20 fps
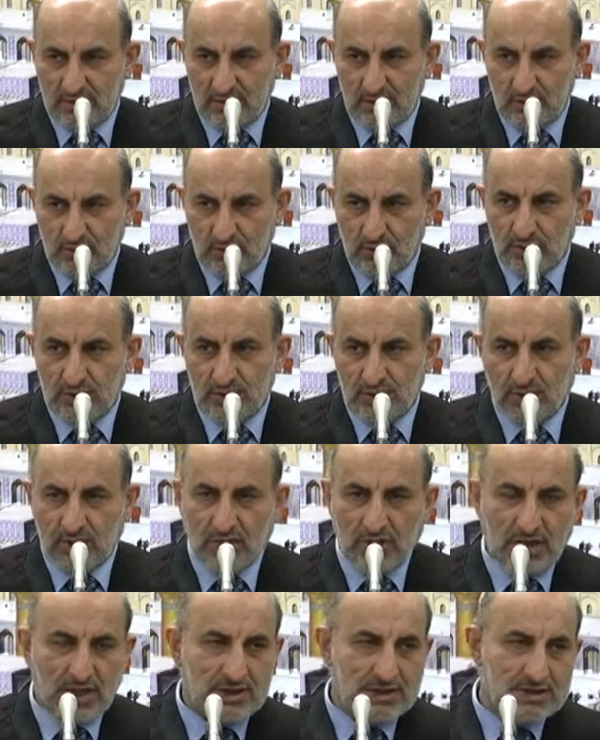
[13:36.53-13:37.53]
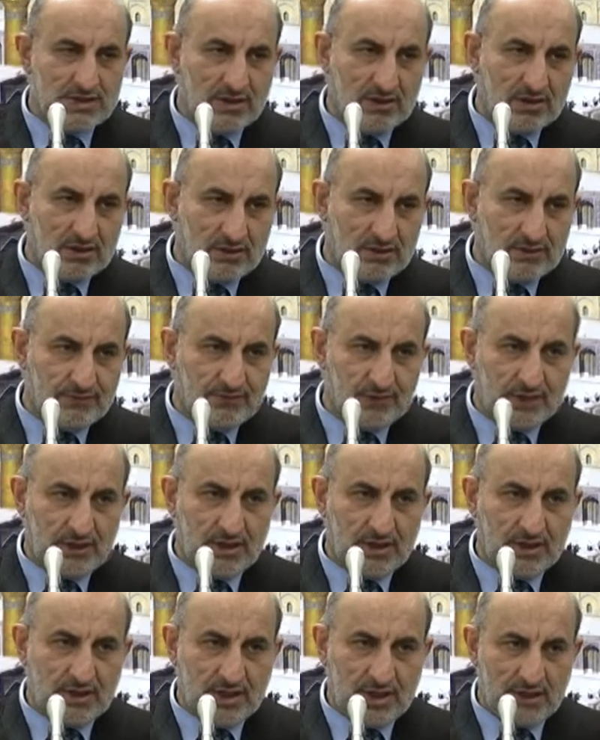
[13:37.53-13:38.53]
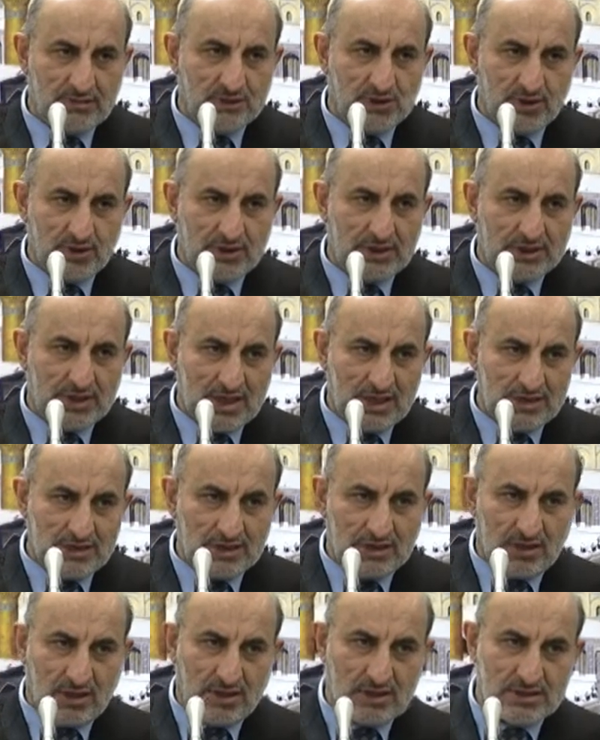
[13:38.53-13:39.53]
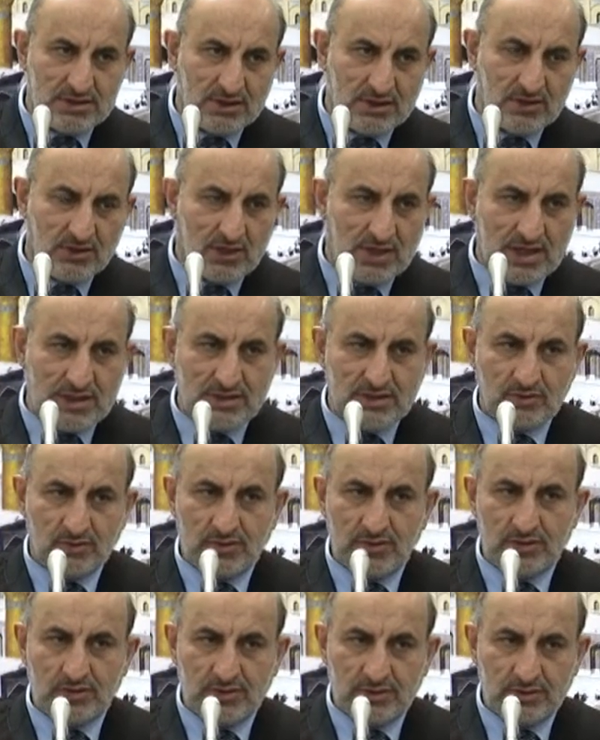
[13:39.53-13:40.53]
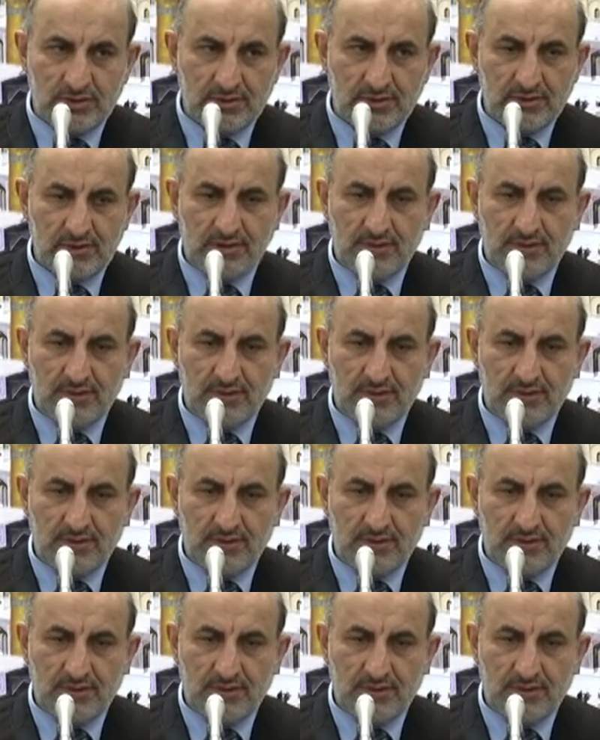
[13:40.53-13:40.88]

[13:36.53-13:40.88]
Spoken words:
wound or ulcer, if we take the hemorrhoid as an ulcer or as a wound, you know.